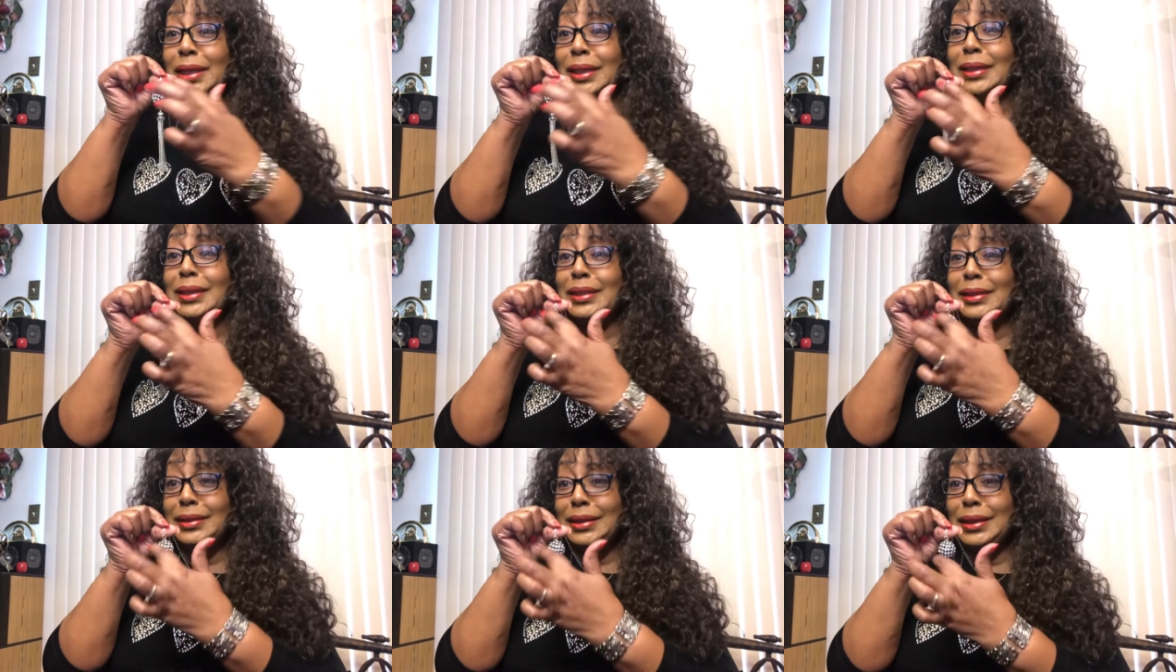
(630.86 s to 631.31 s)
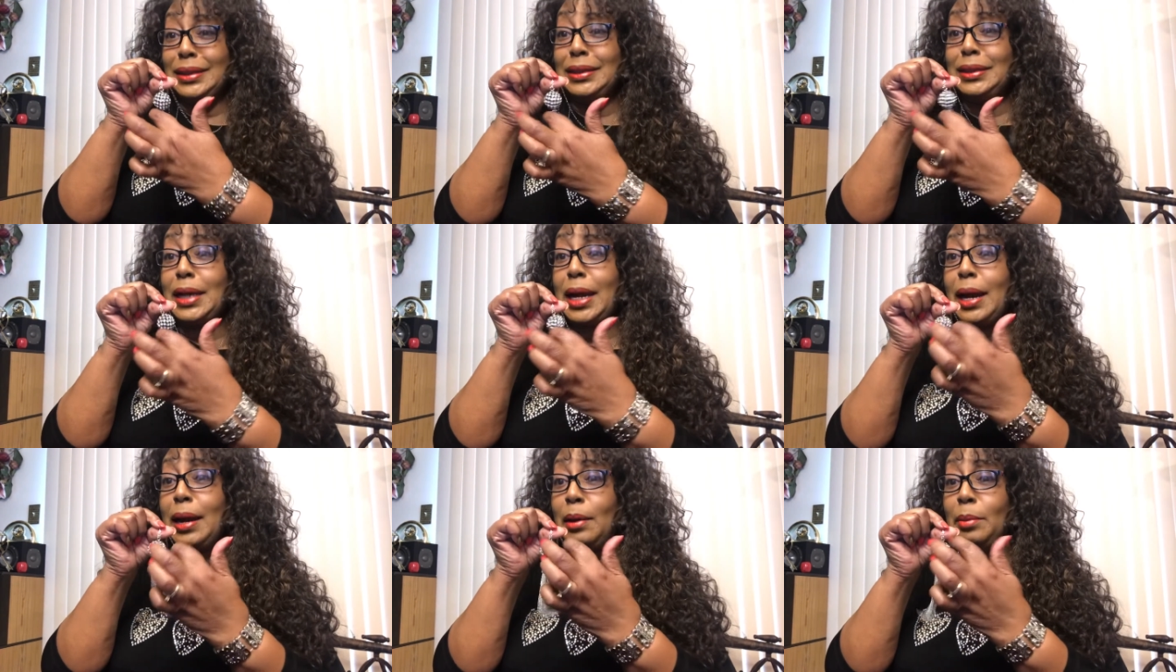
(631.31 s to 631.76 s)
this
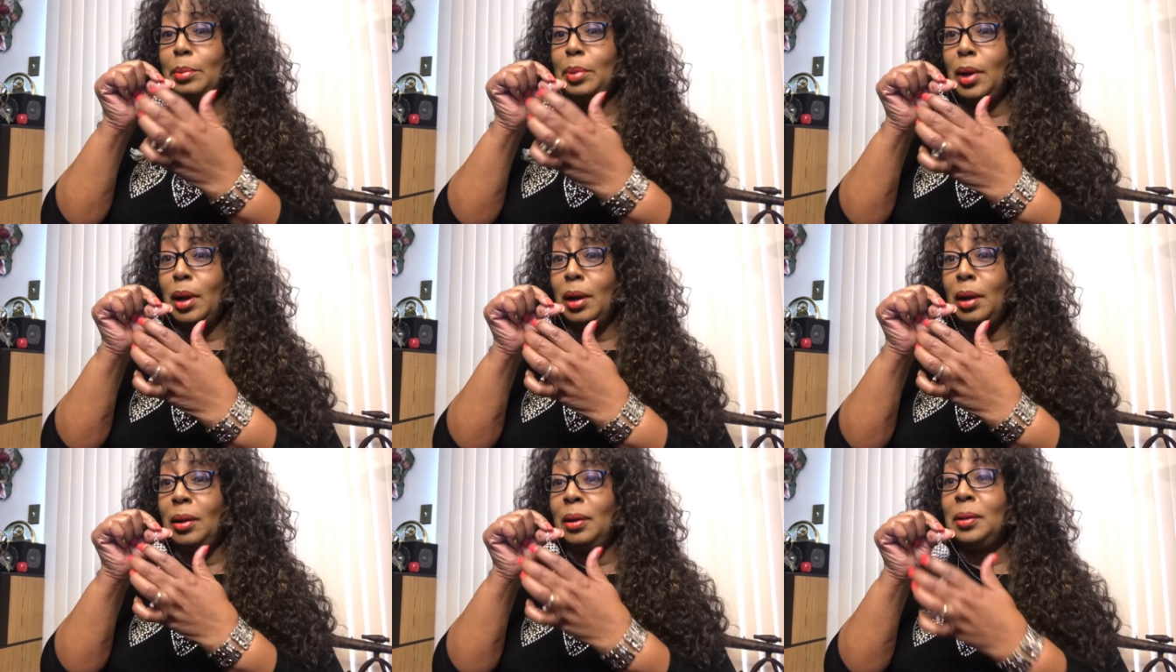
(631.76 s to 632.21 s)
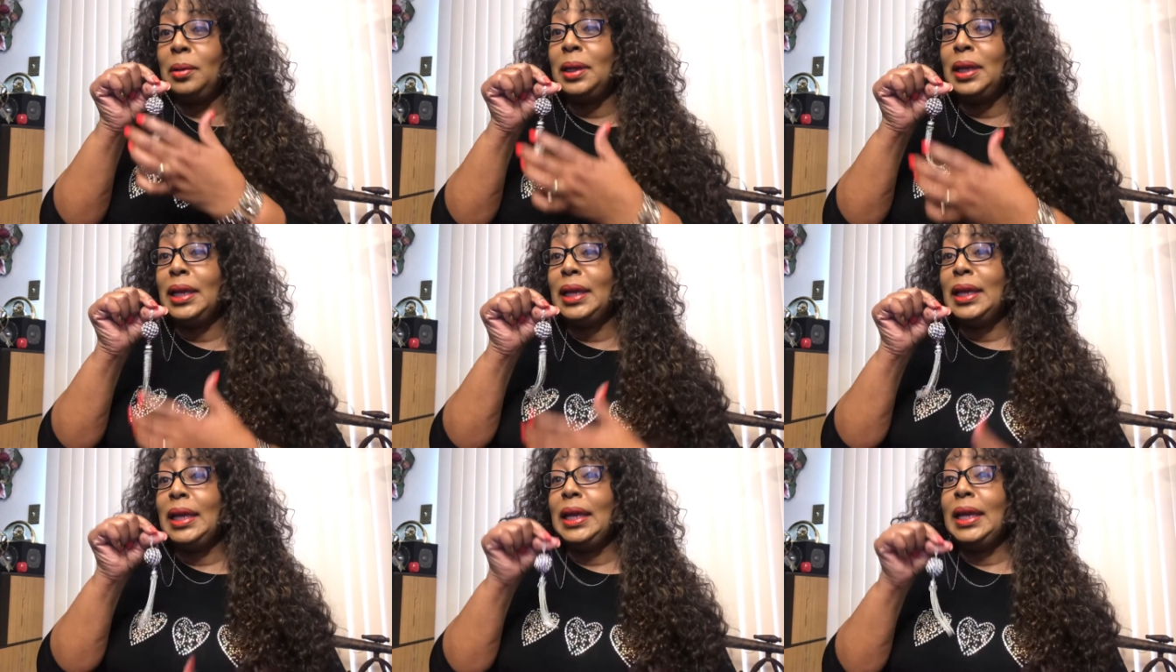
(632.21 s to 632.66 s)
entire ball.
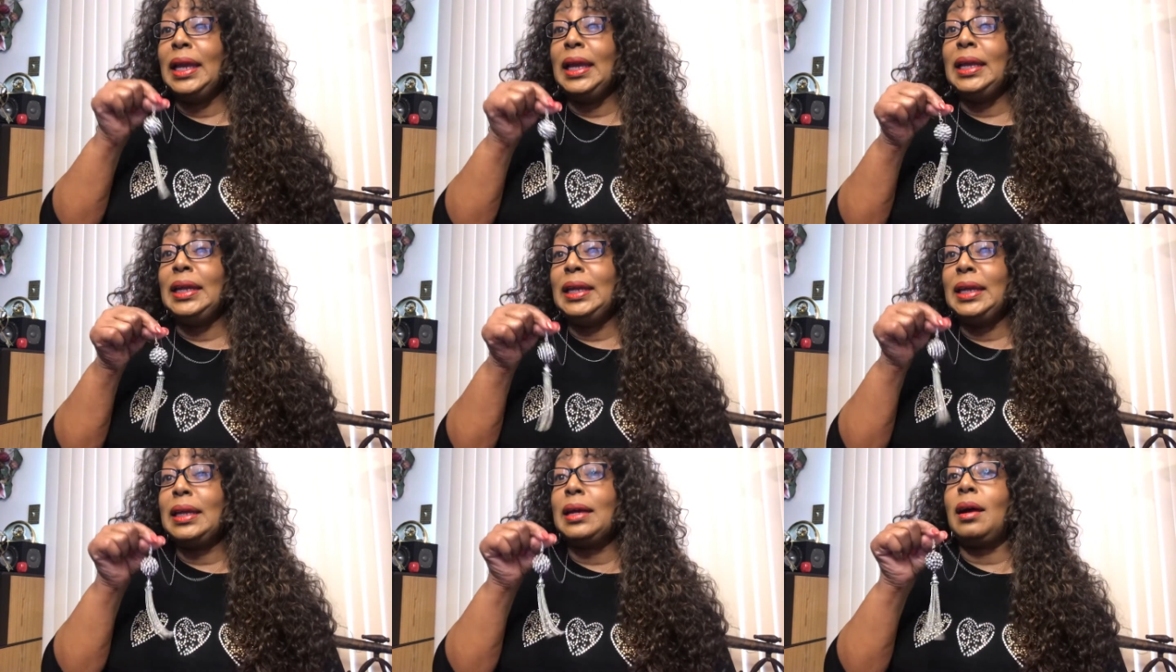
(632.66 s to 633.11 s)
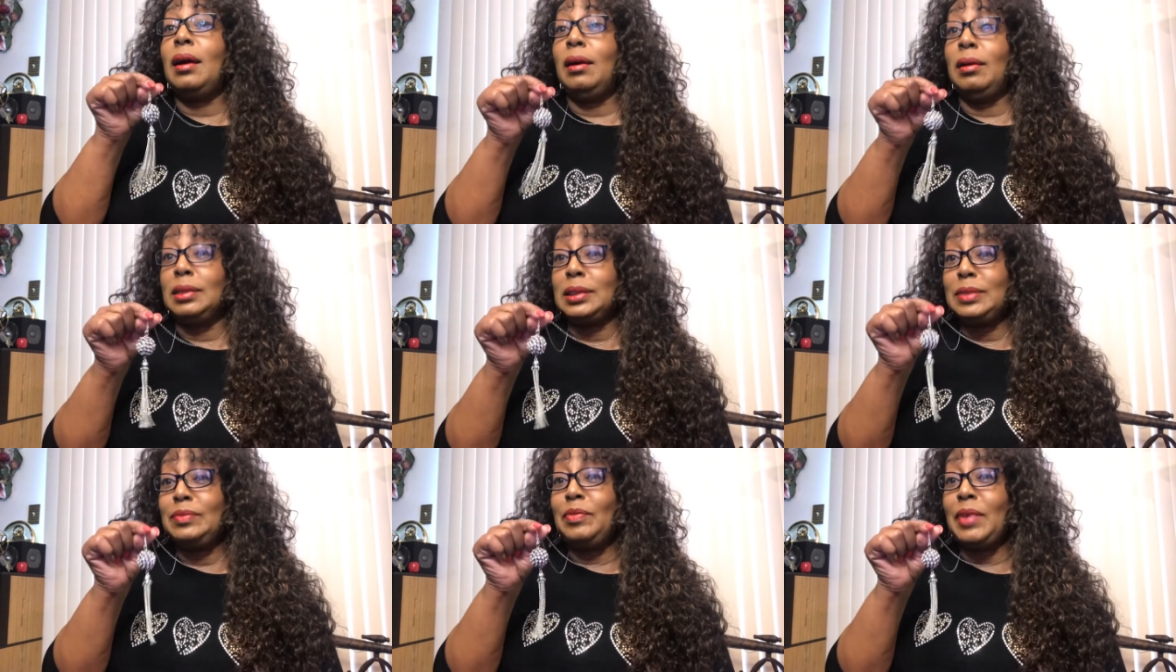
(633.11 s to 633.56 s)
And it
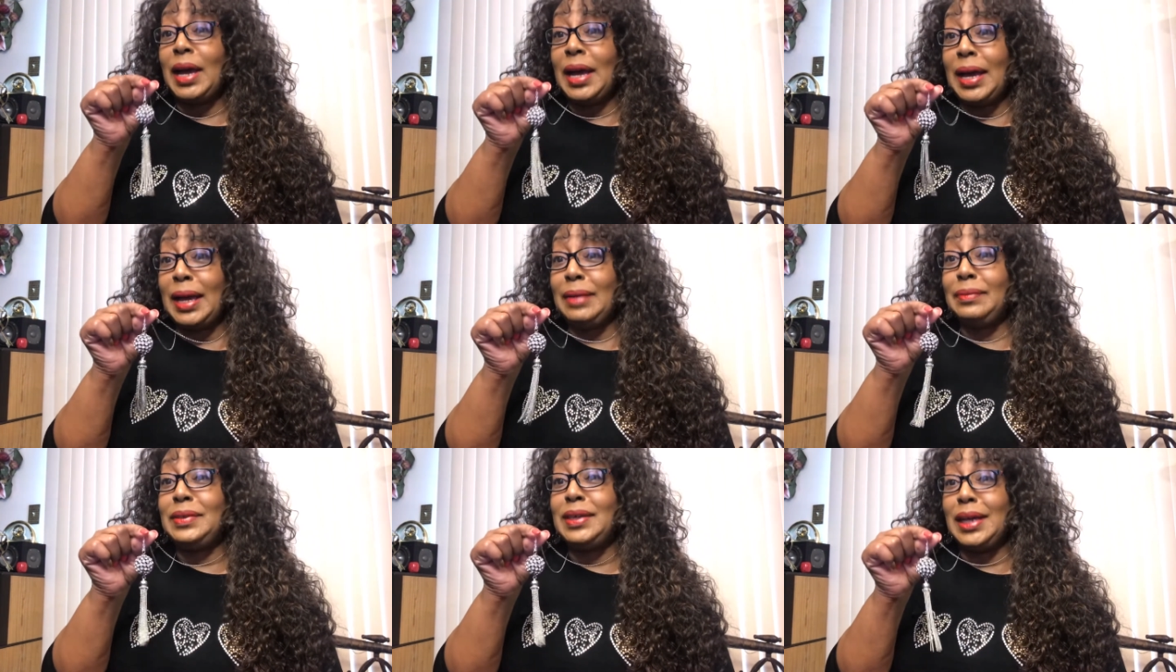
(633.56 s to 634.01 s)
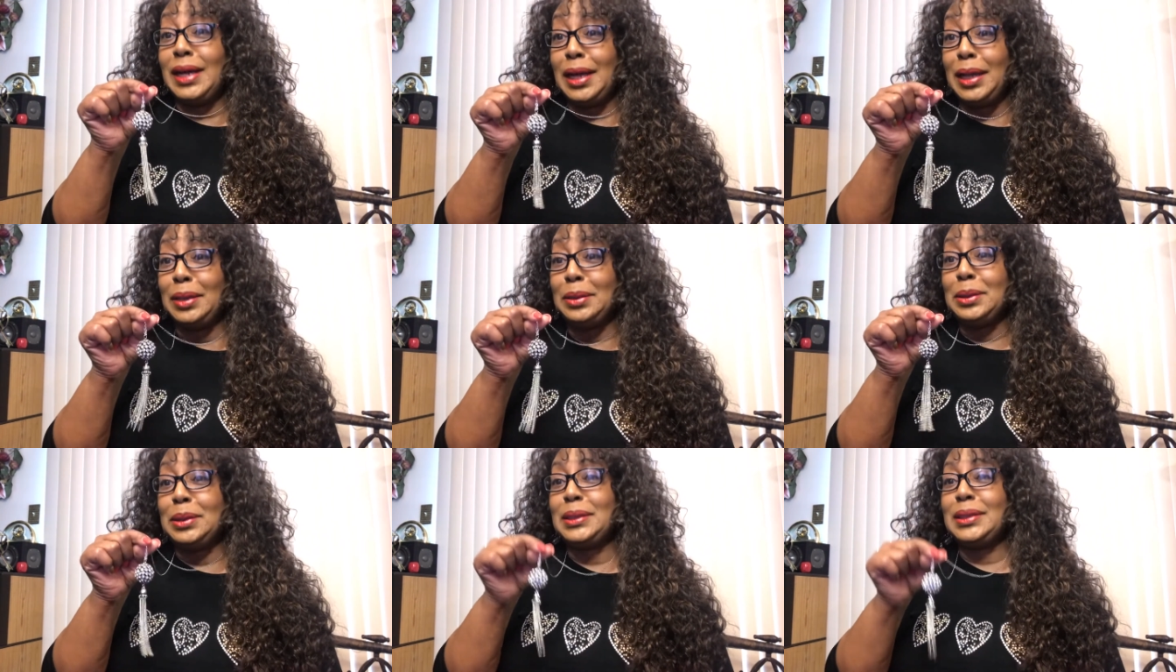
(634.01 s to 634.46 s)
cost
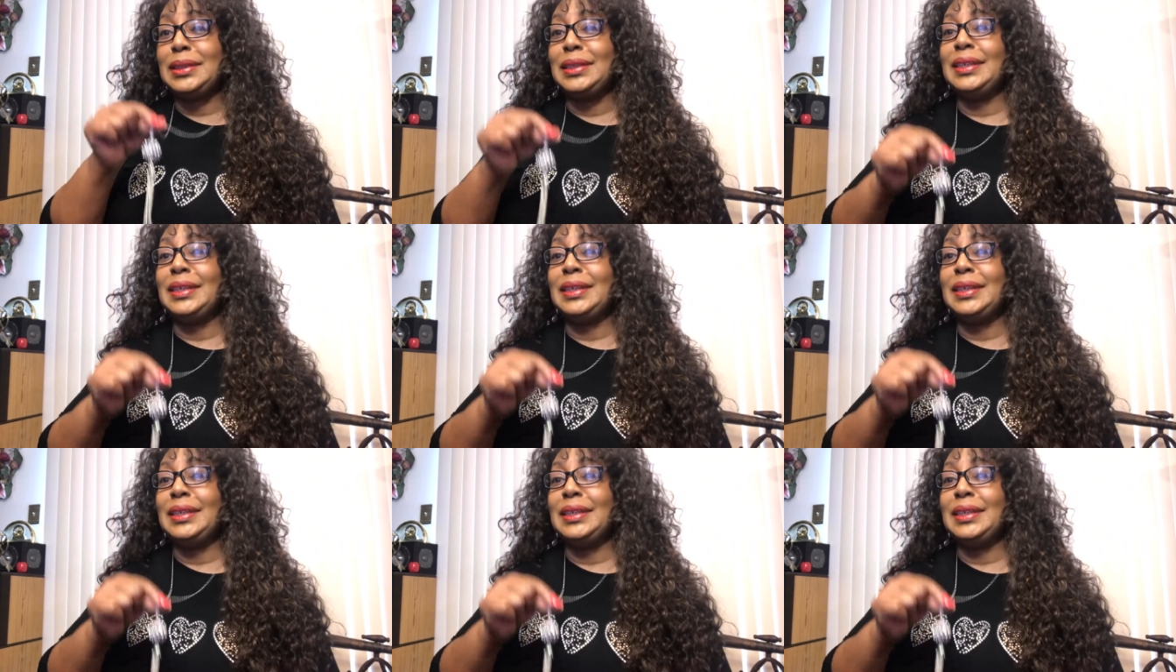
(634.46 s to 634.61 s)
$5.